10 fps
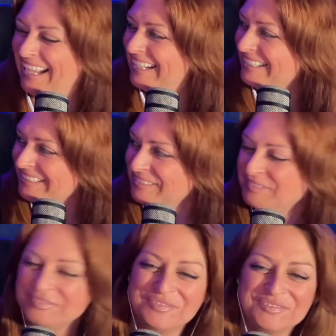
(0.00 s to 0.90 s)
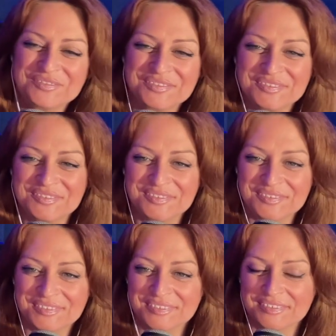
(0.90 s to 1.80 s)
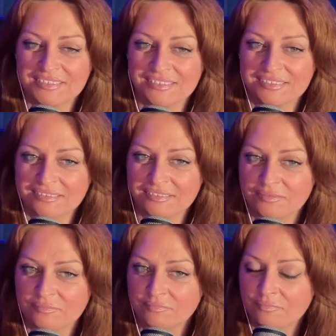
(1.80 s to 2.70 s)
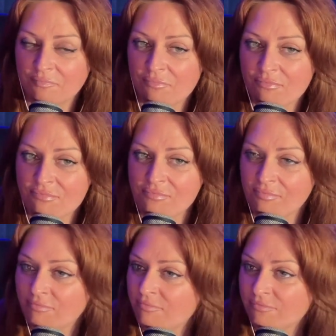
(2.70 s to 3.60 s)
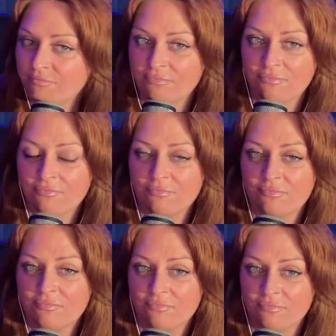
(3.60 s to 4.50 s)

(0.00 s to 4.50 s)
(not speaking)